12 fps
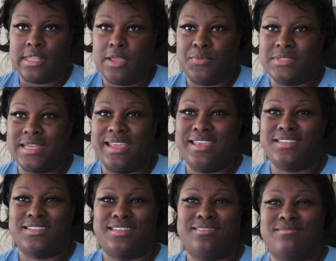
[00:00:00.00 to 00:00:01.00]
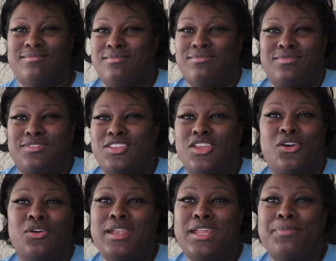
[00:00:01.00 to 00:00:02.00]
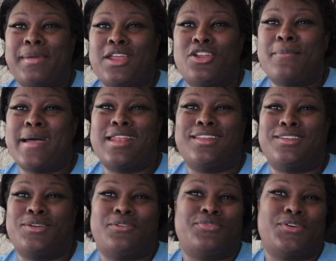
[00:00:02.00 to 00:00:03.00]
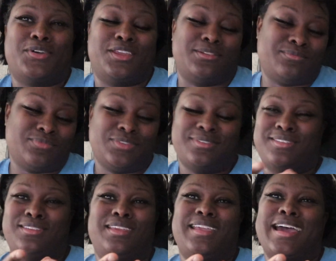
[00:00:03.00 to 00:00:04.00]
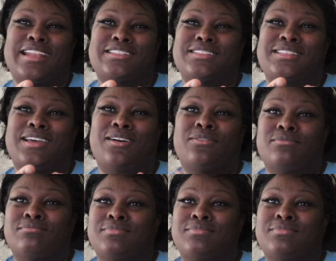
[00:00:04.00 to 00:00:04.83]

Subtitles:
It was that easy. You don't need to pay nobody to do it for you. You got it yourself.